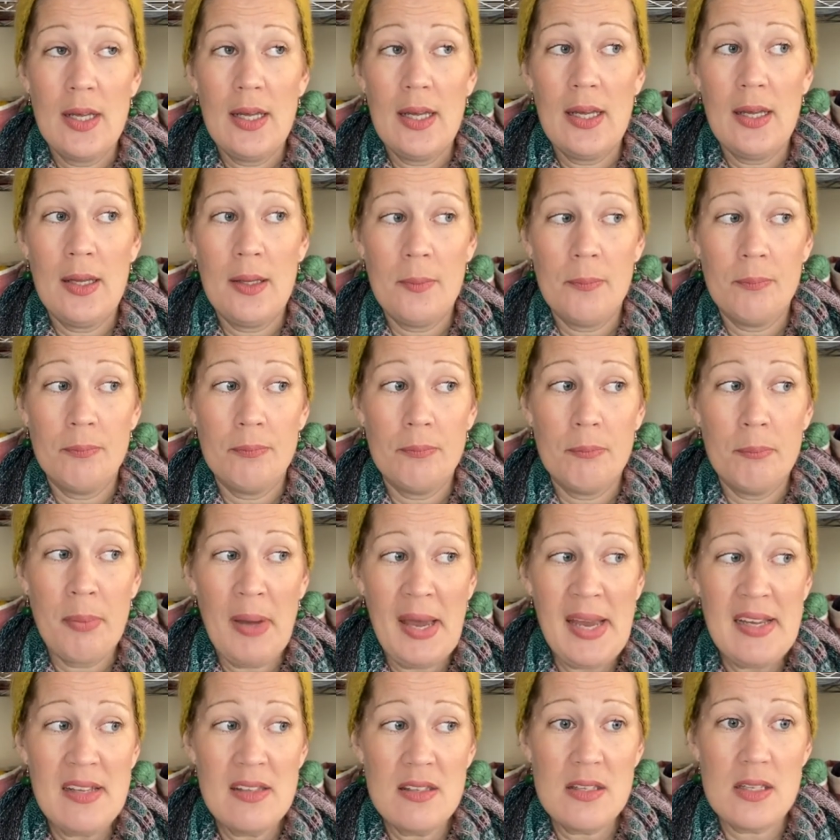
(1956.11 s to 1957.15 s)
um,
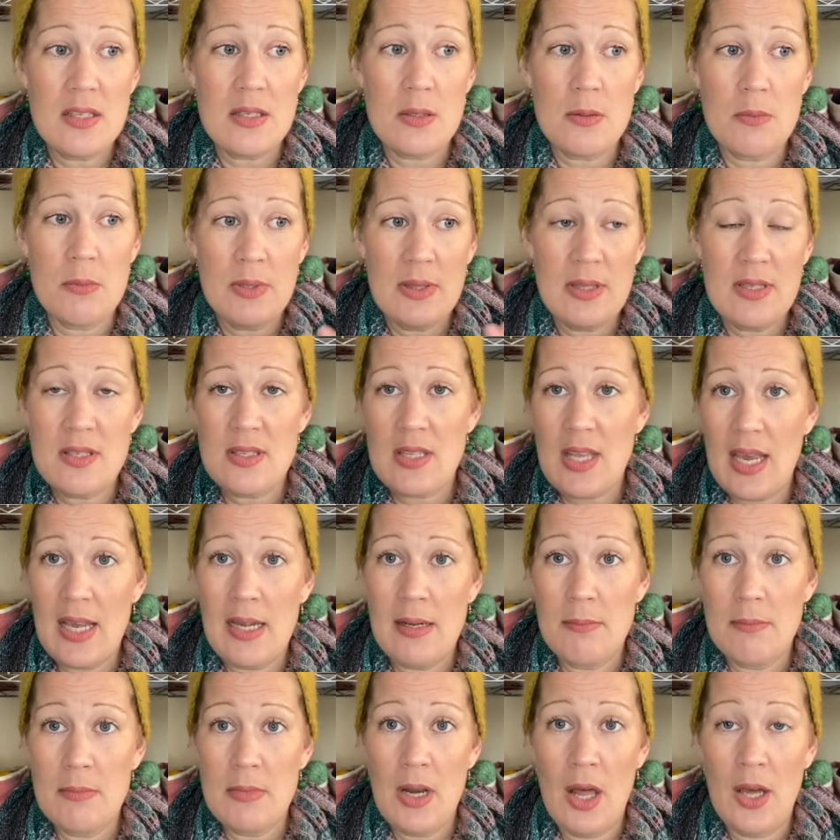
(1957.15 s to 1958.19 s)
base with the
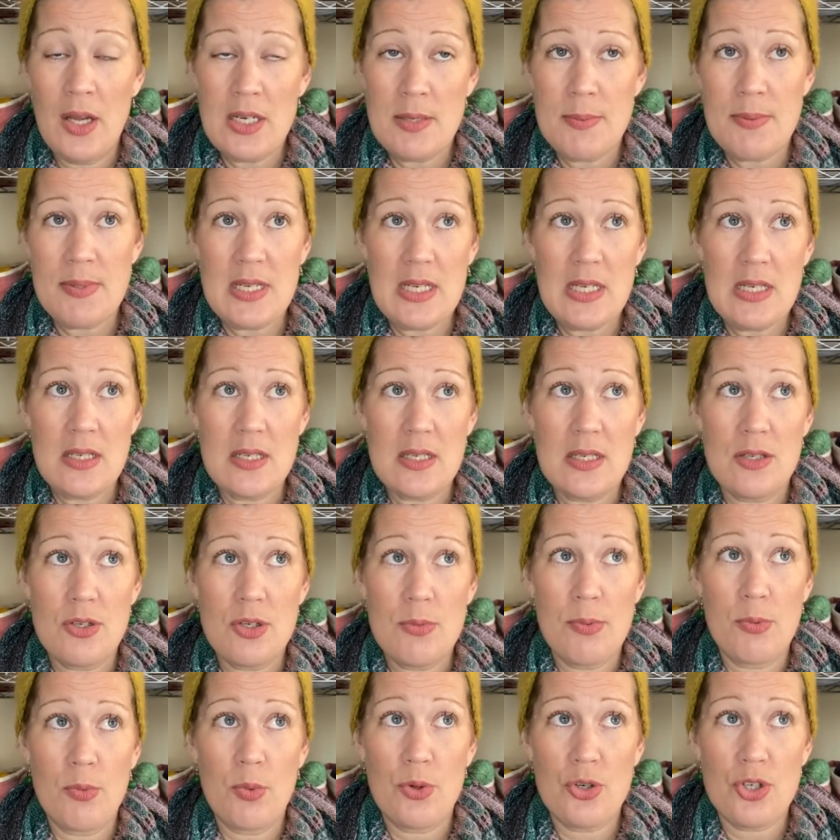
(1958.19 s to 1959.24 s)
same 90%
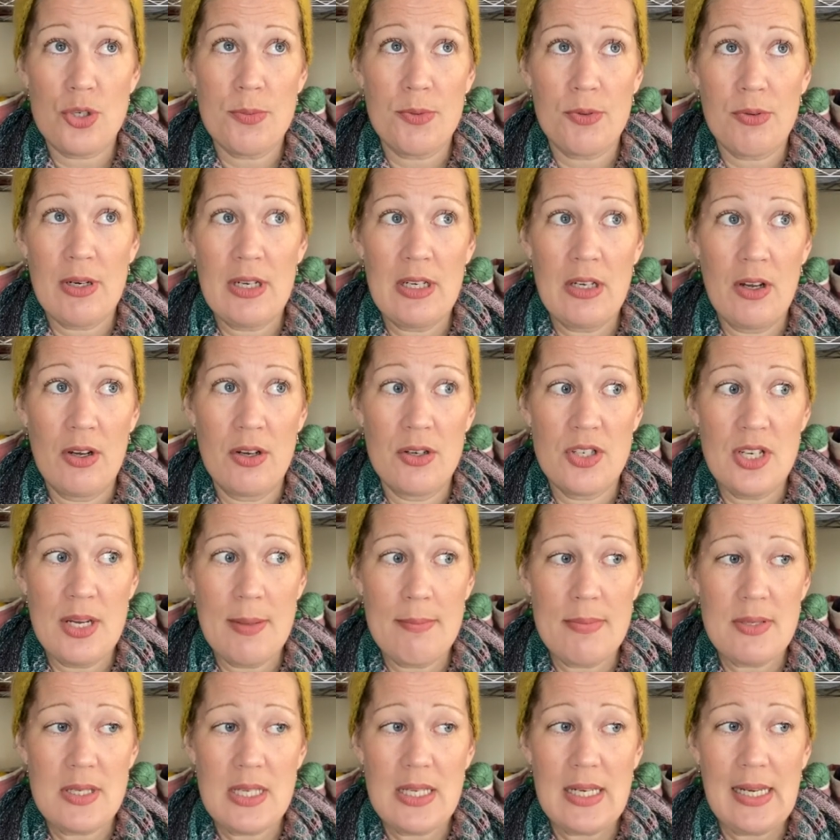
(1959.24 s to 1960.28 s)
superwash merino,
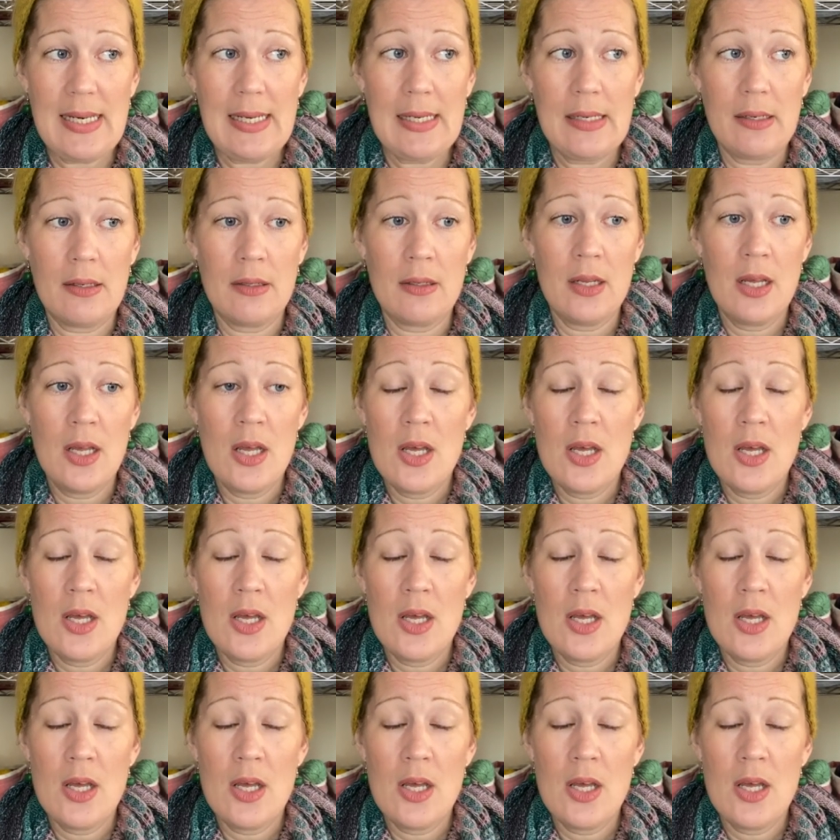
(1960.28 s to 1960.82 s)
10% linen.